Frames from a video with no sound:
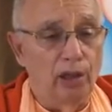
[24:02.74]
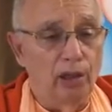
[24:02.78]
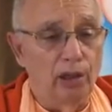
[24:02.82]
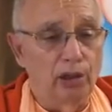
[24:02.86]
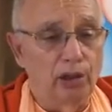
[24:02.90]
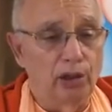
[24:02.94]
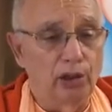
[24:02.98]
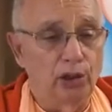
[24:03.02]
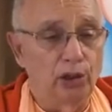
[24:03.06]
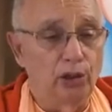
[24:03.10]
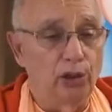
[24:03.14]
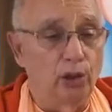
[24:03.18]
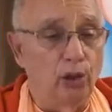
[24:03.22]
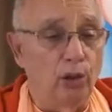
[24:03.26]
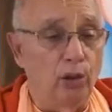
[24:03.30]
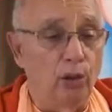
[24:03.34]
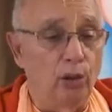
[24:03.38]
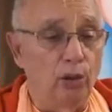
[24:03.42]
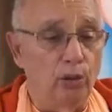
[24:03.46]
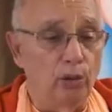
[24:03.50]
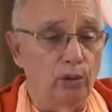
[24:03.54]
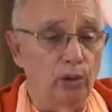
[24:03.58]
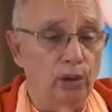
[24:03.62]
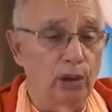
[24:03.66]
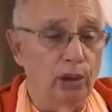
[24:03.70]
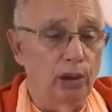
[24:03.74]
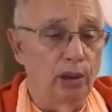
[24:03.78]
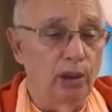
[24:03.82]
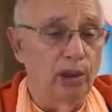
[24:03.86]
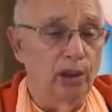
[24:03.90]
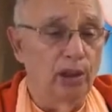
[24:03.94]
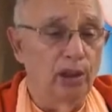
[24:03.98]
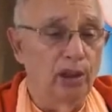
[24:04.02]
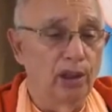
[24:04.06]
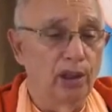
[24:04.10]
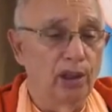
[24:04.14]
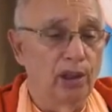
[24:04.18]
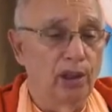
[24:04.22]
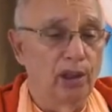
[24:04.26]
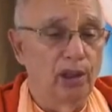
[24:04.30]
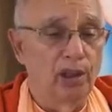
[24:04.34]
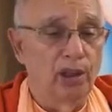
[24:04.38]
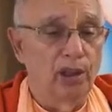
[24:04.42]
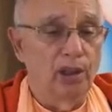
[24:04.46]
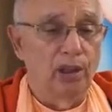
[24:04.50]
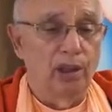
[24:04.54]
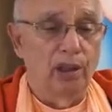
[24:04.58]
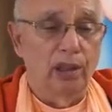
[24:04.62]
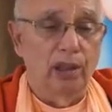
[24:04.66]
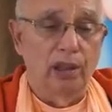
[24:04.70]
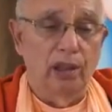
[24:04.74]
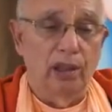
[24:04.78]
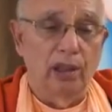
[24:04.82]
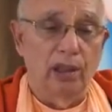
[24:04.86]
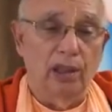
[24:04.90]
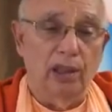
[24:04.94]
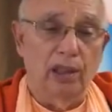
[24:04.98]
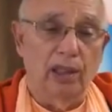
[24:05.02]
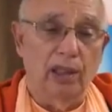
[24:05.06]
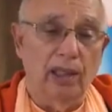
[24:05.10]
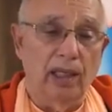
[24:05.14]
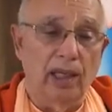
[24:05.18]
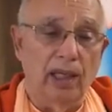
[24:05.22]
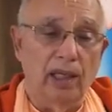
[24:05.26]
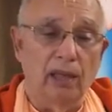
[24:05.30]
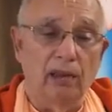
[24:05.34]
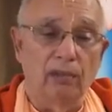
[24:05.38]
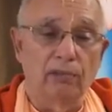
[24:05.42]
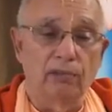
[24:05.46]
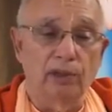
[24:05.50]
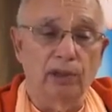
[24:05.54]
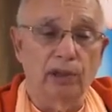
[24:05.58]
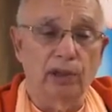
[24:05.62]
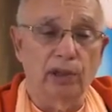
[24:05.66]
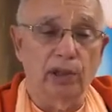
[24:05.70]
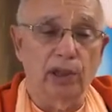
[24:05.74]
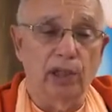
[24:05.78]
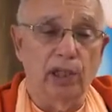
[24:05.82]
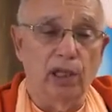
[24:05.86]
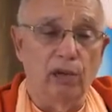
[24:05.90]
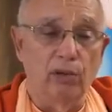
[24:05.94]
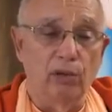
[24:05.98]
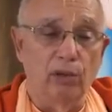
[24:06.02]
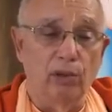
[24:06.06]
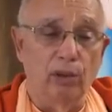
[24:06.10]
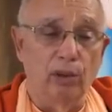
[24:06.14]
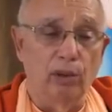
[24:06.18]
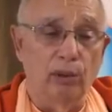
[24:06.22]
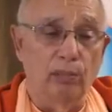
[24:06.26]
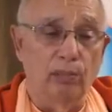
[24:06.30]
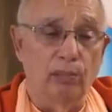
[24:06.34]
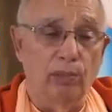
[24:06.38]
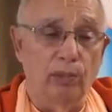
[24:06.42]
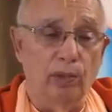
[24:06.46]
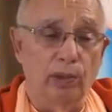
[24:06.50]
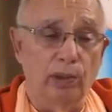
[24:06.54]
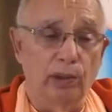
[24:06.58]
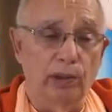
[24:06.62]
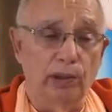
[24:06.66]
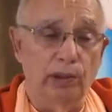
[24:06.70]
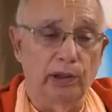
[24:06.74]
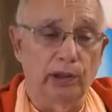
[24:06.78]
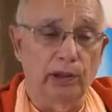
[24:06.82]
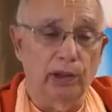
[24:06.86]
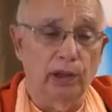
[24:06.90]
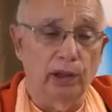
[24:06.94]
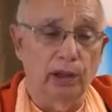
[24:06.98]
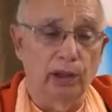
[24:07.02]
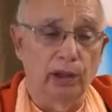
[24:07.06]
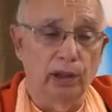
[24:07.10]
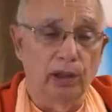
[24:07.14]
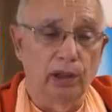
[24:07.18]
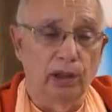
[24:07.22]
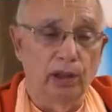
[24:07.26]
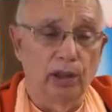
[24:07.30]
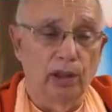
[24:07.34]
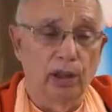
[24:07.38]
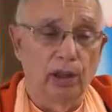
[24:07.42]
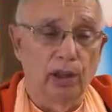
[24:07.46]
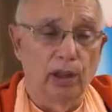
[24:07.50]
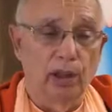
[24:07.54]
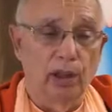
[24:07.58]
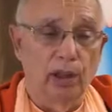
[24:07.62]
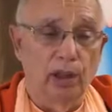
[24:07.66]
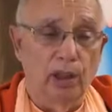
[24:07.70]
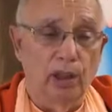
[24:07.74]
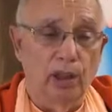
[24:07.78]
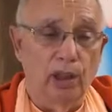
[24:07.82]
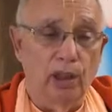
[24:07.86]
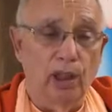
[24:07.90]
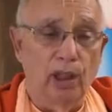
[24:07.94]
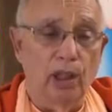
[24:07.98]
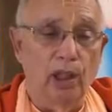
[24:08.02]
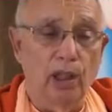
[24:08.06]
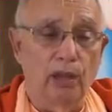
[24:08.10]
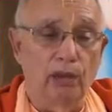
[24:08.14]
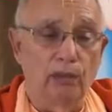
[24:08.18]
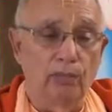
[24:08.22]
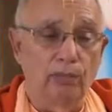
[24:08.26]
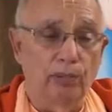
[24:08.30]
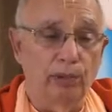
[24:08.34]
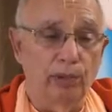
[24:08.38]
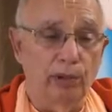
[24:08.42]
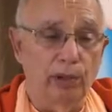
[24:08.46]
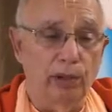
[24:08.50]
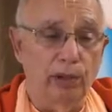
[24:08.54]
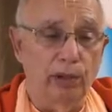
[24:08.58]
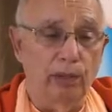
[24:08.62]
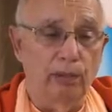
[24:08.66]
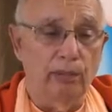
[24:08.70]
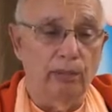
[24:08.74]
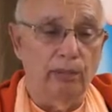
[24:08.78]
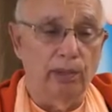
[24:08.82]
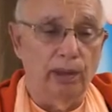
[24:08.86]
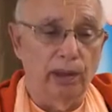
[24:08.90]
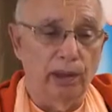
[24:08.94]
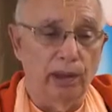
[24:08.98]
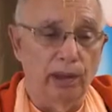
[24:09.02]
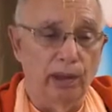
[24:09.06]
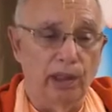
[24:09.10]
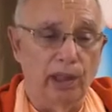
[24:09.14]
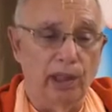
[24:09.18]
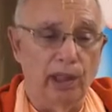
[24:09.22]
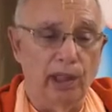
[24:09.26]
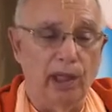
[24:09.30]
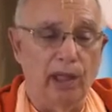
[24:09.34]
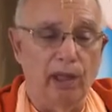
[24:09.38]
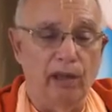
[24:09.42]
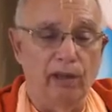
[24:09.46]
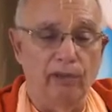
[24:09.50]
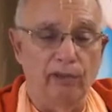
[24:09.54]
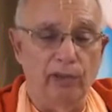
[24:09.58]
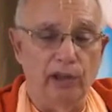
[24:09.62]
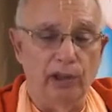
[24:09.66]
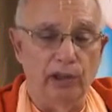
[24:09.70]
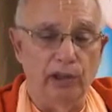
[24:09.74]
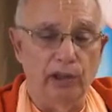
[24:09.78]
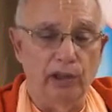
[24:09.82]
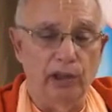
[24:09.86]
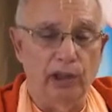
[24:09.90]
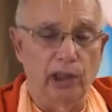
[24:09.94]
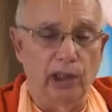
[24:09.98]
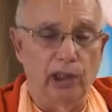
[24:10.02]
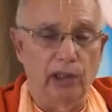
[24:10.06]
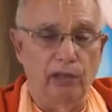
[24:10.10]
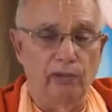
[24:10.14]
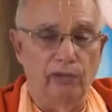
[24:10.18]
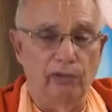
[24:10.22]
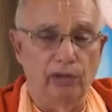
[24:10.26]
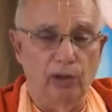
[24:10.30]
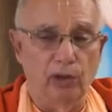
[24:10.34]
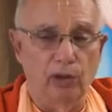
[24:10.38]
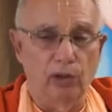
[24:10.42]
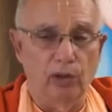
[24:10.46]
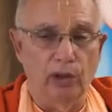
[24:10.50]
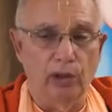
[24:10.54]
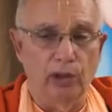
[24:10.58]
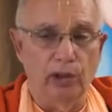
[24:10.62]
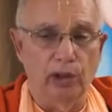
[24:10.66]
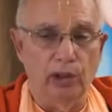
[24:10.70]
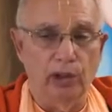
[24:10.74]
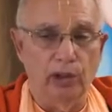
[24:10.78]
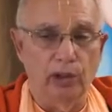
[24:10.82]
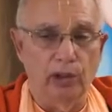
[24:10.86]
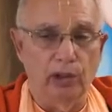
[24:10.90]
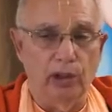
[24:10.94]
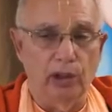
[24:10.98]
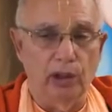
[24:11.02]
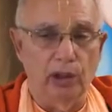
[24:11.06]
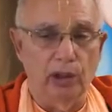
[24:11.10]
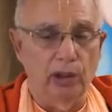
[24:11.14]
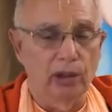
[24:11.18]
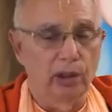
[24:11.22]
stole the calves and cowherd boys and put them in a cave in a state of yoga nidra.